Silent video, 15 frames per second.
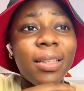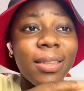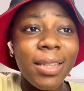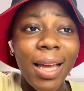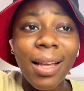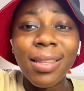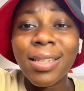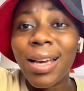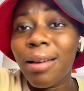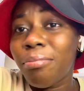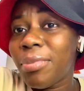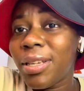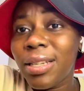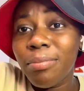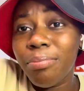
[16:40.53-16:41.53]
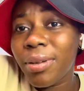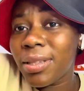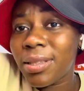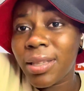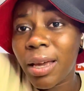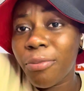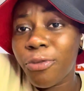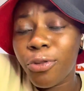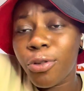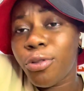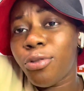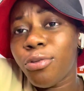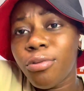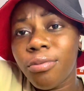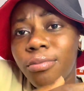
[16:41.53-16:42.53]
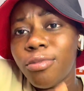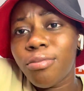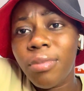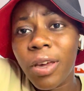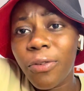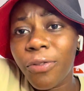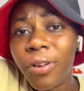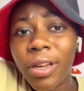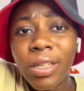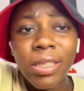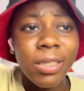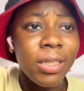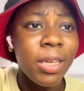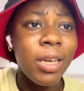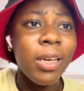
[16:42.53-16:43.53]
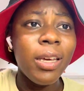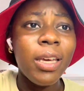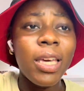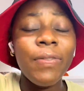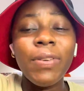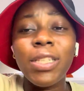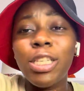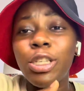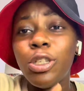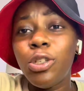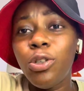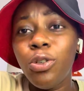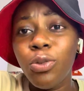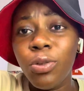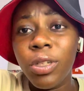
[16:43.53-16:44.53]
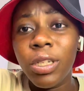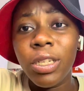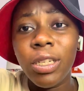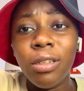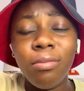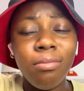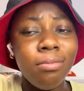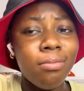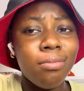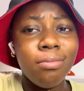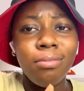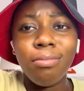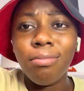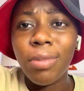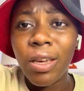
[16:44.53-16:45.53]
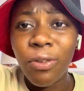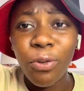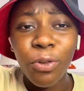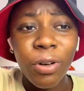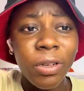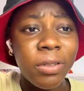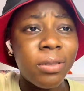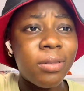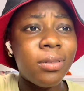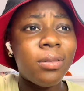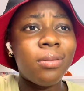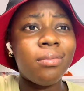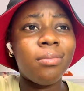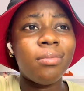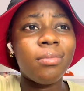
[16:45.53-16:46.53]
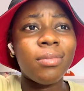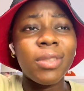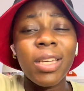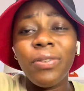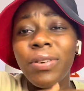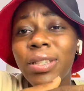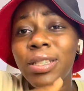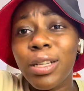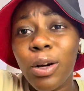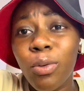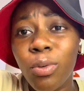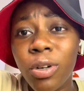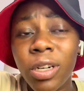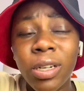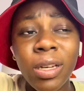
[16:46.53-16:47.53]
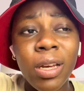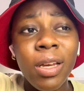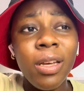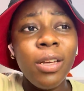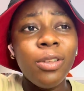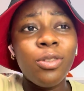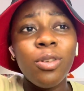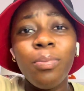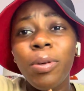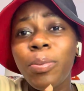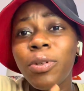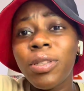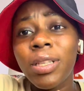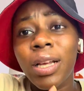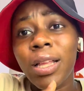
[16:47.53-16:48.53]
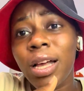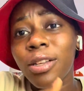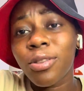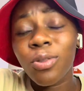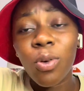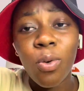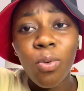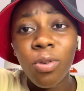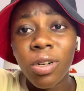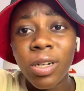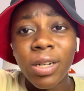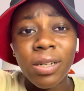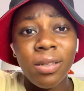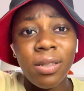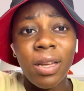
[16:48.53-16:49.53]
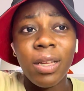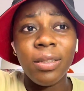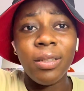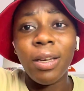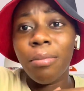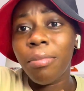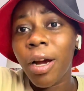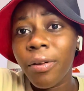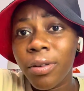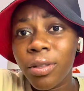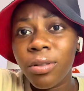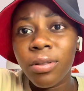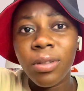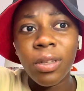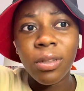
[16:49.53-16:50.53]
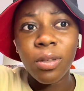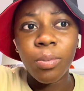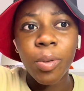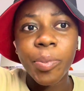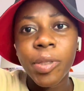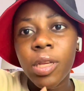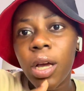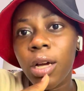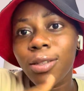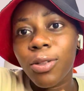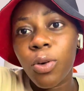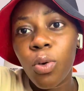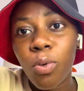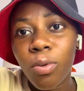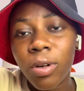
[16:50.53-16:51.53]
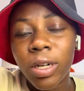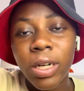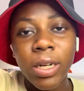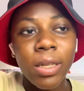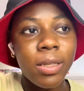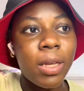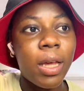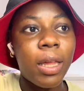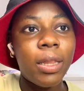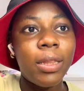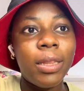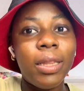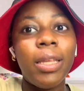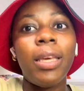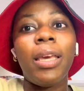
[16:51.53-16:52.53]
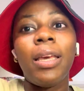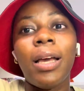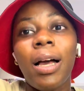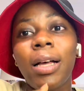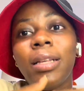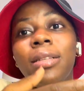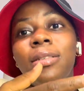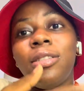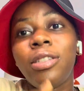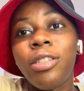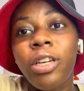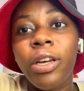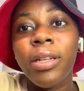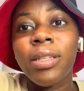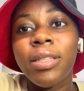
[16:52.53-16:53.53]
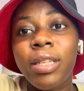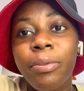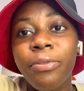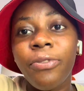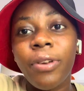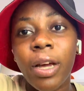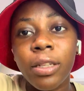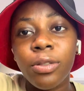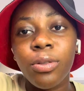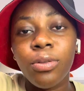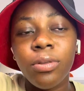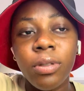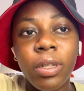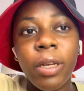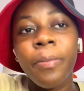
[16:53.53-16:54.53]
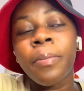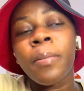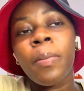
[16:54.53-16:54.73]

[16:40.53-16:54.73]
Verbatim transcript: that can be the best time for you make friends if it is uni make friends if it is at work some people start as co-workers and they are married today so people start as co-workers and they are sharing the same flat today